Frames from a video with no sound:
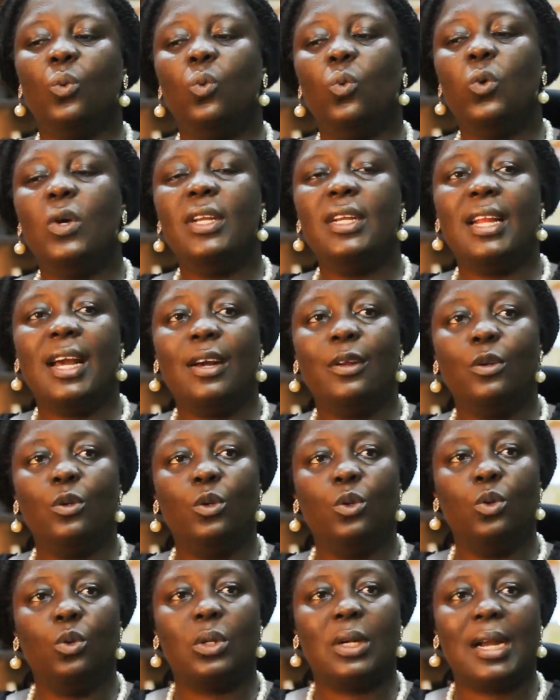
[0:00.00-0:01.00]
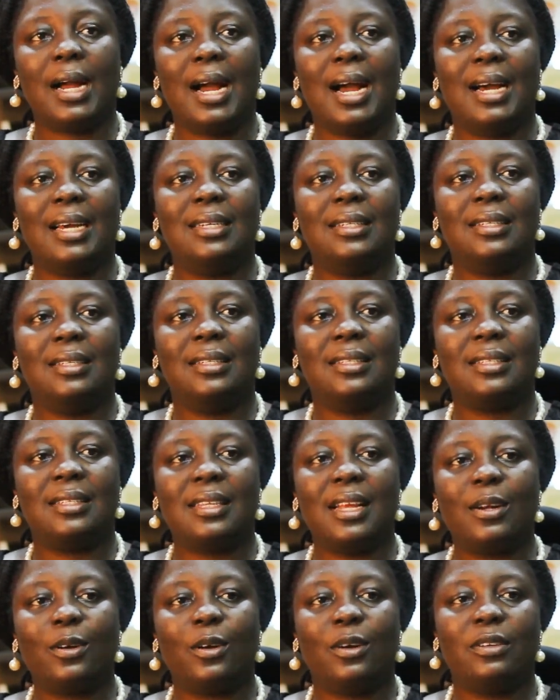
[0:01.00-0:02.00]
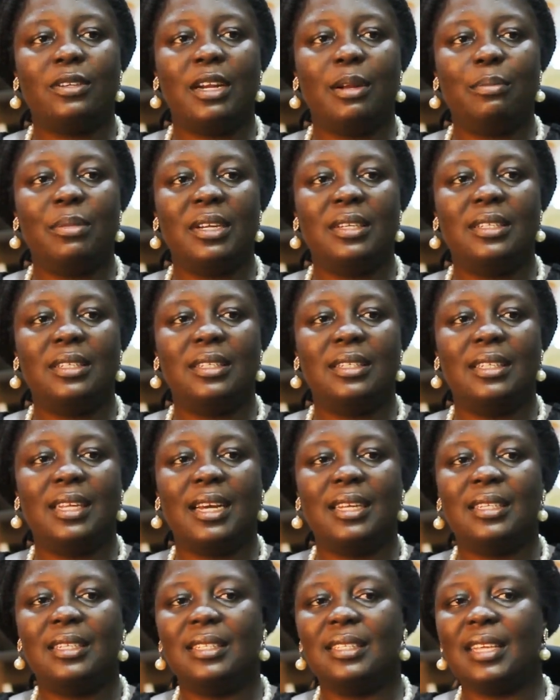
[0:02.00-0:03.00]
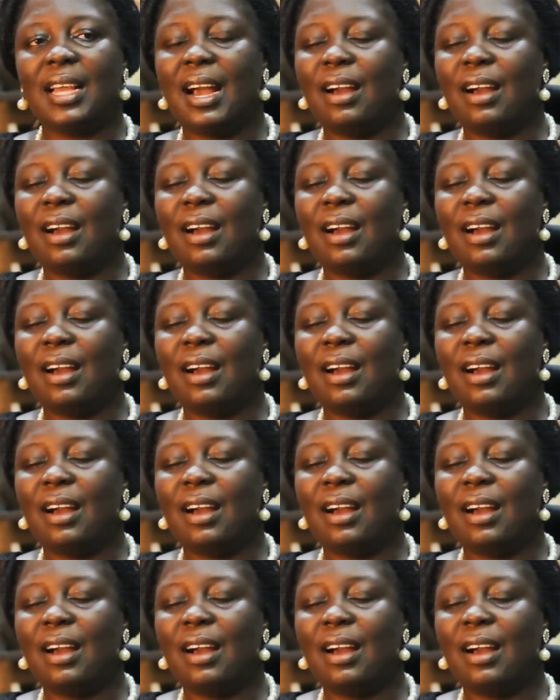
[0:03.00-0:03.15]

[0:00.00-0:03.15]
We now look at the second remedy that is